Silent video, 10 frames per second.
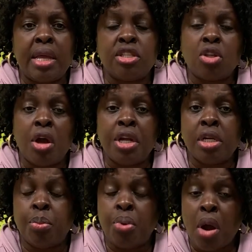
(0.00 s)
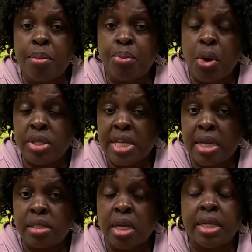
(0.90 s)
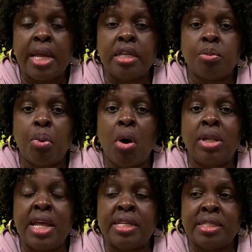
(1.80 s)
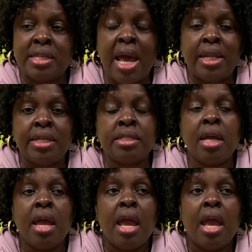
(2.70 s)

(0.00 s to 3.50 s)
started a protest against Paul and Silas,